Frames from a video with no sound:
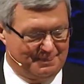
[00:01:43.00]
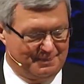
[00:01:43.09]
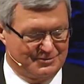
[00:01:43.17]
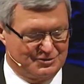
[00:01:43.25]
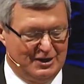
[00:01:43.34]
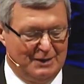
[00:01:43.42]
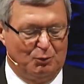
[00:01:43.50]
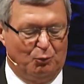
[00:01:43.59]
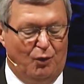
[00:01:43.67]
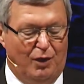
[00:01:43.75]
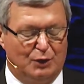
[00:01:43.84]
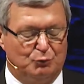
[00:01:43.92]
So number
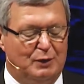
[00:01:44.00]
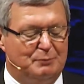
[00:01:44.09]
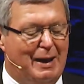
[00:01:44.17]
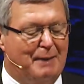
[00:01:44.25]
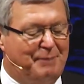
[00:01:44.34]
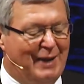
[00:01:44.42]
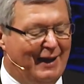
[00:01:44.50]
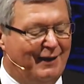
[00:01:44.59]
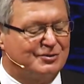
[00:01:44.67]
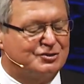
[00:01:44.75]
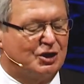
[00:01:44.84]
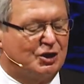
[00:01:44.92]
one, when my
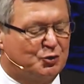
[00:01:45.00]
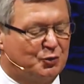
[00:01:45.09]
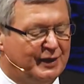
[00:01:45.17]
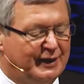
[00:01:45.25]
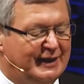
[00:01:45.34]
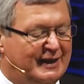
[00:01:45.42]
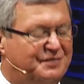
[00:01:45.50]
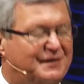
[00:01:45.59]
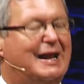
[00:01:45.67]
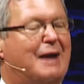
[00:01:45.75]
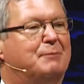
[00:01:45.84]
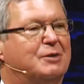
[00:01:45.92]
parents agreed that
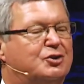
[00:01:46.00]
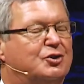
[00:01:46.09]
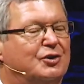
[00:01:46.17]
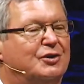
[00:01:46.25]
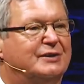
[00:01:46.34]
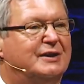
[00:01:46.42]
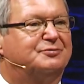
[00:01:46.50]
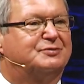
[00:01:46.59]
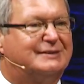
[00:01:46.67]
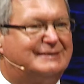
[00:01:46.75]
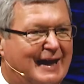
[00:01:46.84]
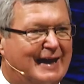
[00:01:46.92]
I'm mature enough to
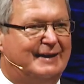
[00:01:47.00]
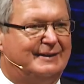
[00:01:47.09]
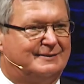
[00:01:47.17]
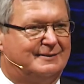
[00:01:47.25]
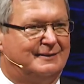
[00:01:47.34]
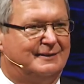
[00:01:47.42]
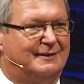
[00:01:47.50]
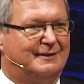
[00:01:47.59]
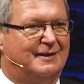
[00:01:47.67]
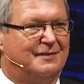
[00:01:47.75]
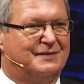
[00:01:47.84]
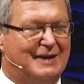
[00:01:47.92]
date,
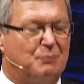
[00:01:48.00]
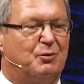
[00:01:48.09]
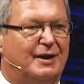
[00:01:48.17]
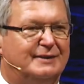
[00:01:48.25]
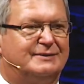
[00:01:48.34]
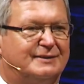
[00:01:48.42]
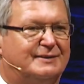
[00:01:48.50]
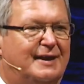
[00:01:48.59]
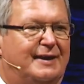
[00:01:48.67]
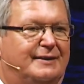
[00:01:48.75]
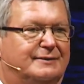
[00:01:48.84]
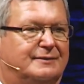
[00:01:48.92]
that I'm ready to
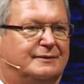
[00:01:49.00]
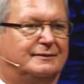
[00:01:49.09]
date.